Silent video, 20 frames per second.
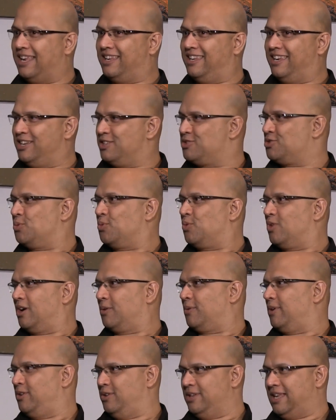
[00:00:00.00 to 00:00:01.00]
needs to work
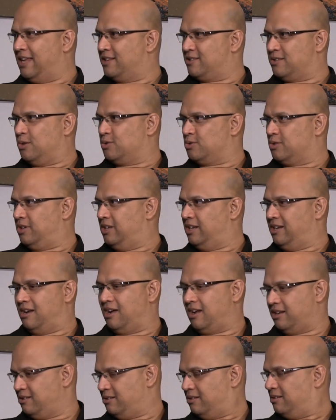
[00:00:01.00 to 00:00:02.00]
when you dance socially,
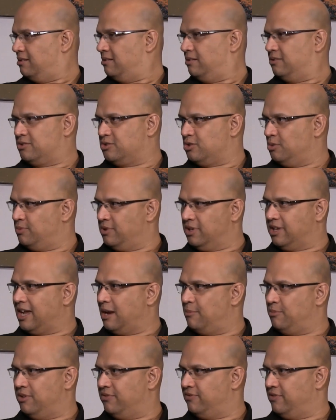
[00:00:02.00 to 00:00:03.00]
not just a stupid
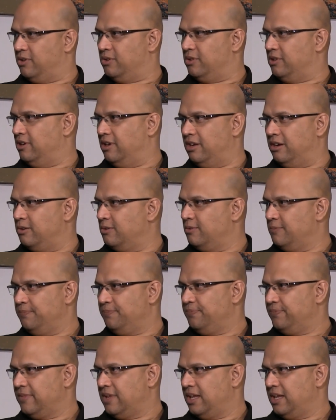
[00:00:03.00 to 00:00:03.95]
camera phone, you know?